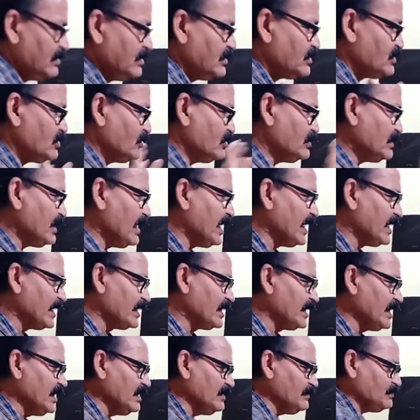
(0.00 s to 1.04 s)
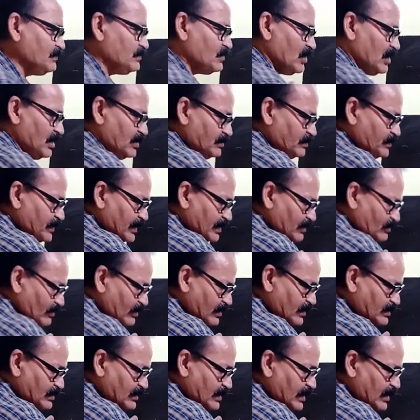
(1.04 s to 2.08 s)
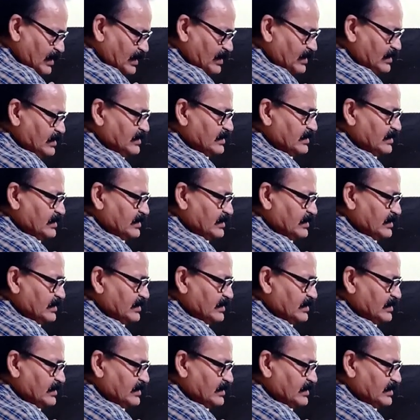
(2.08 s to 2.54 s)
So the angle formed between the